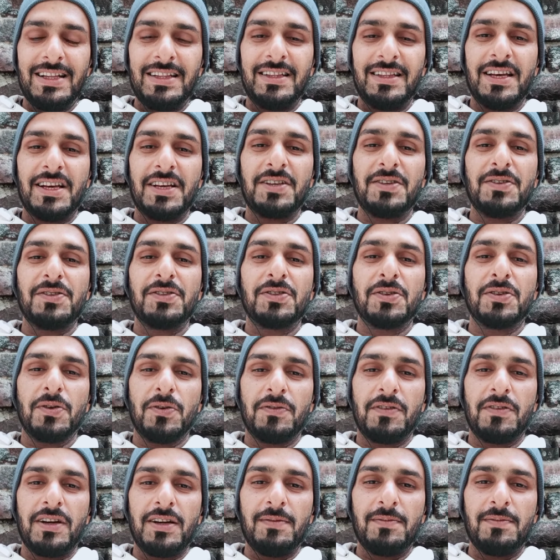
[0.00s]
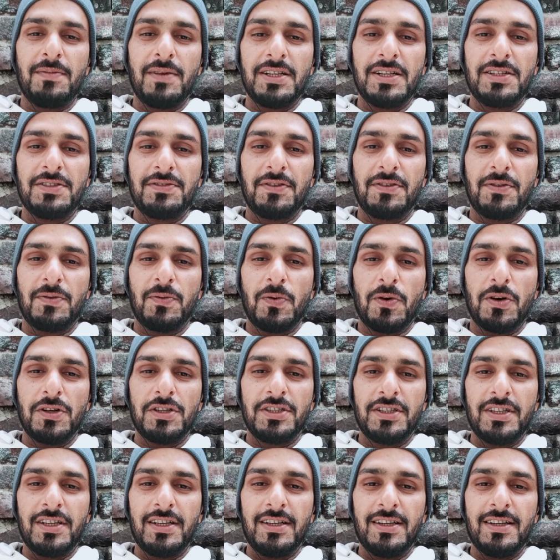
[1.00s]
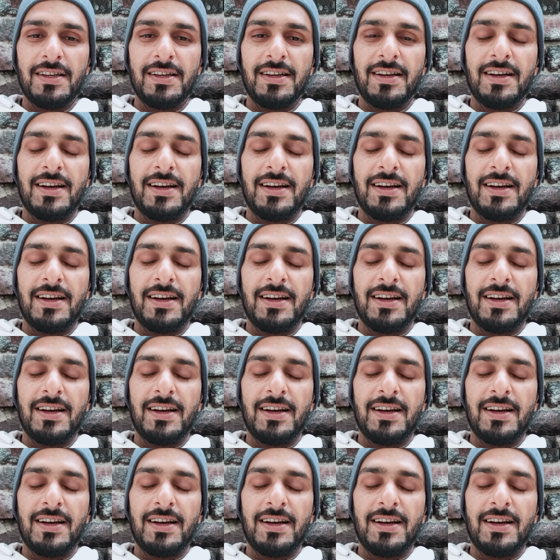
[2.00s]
Thank you so very much for watching,